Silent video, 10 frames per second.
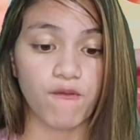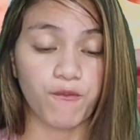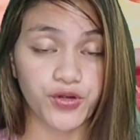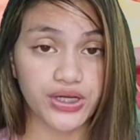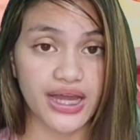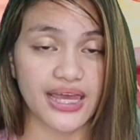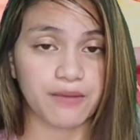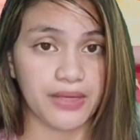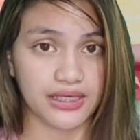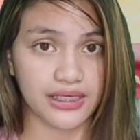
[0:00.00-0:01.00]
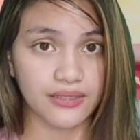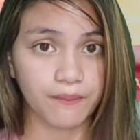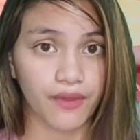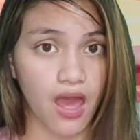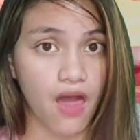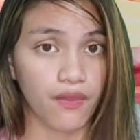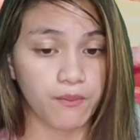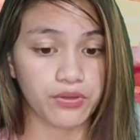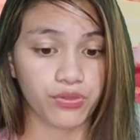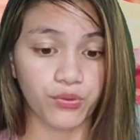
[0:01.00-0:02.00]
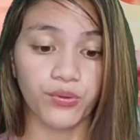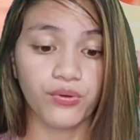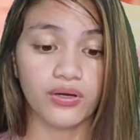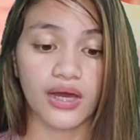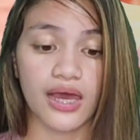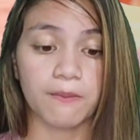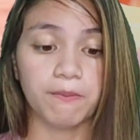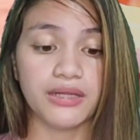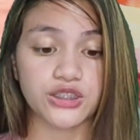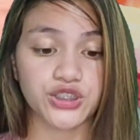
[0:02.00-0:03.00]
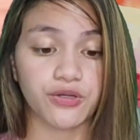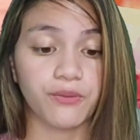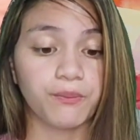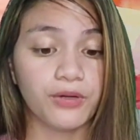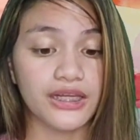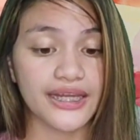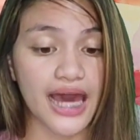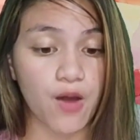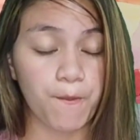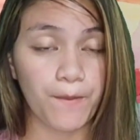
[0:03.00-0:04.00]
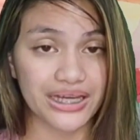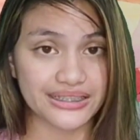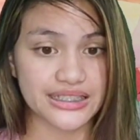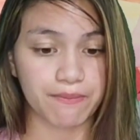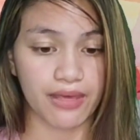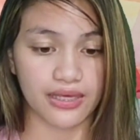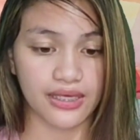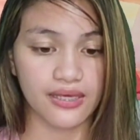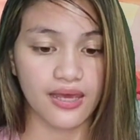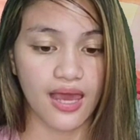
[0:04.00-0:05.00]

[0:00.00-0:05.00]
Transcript: burnay making. Number 2, miniature bulinaw mats making.